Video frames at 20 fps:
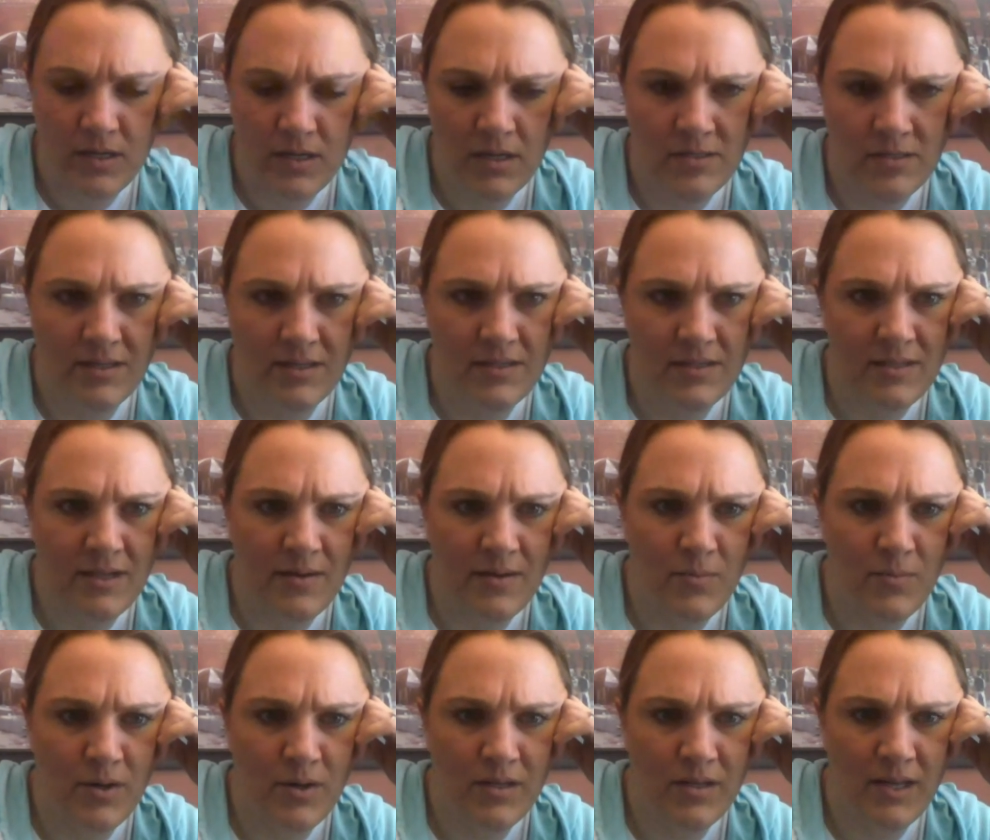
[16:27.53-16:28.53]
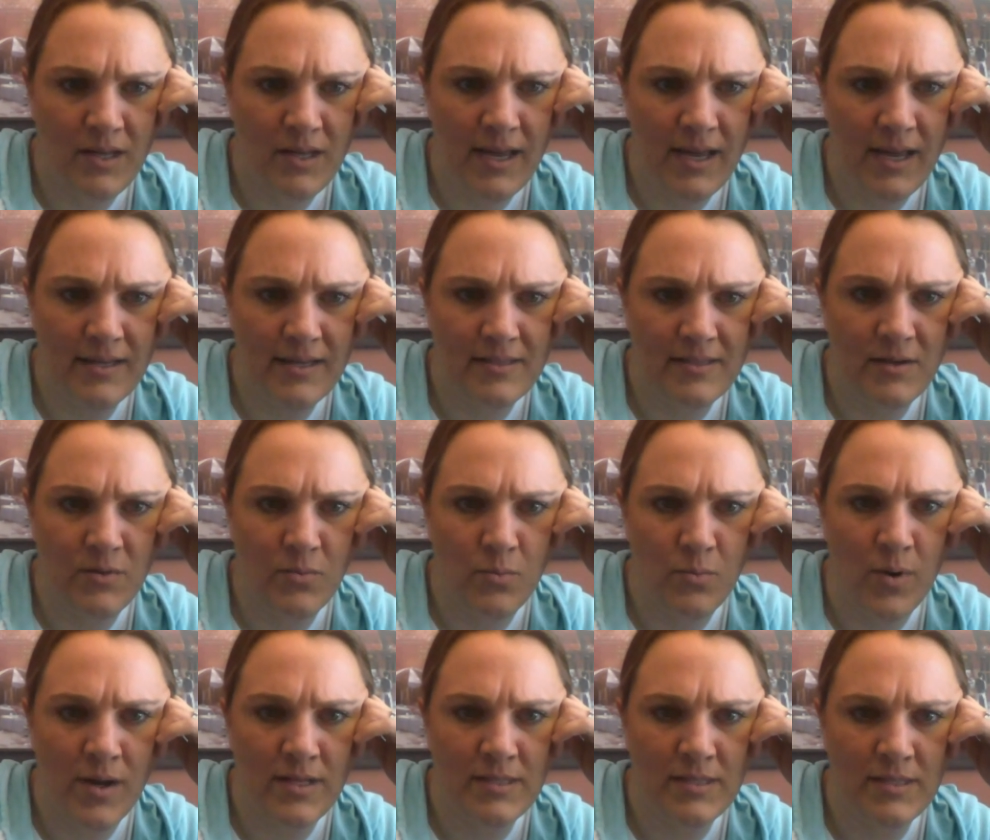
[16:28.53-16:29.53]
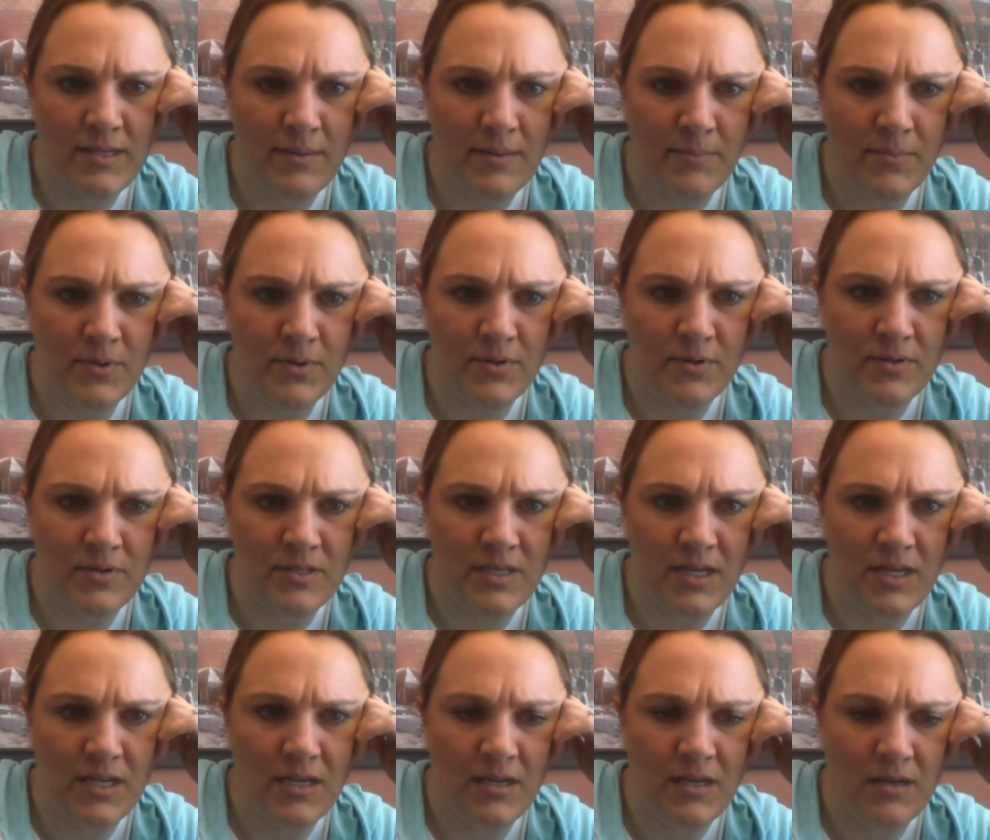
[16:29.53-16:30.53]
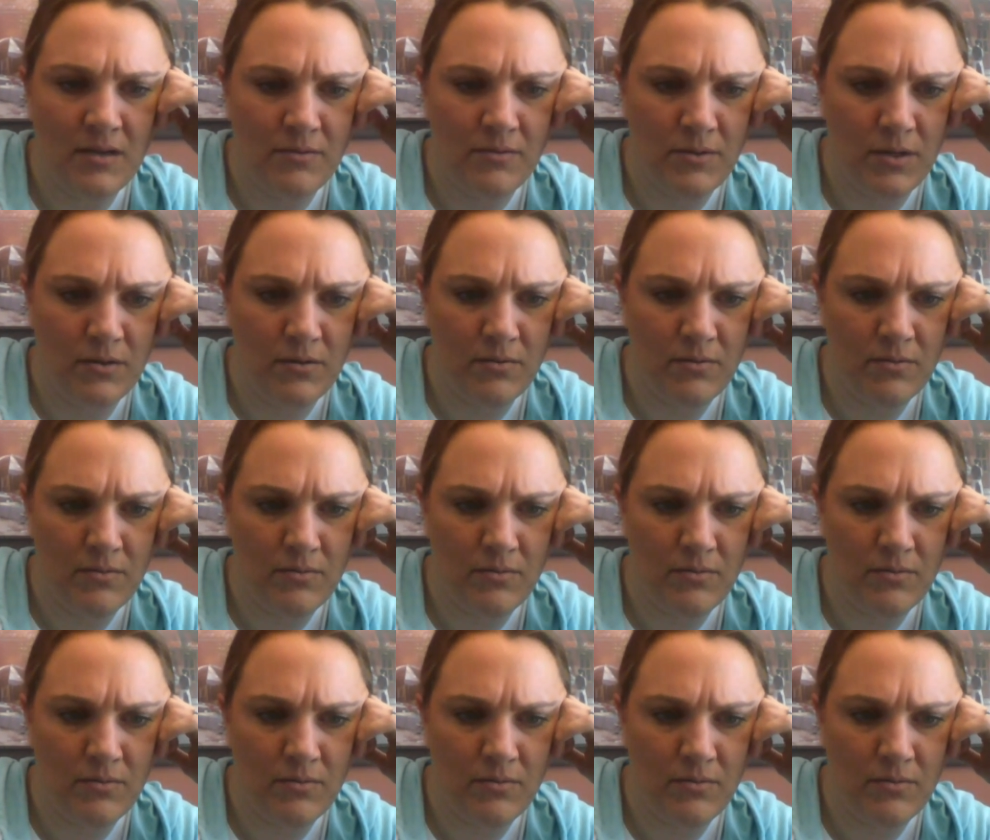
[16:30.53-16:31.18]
Is it the same one that has the one sample Z? Oh, no.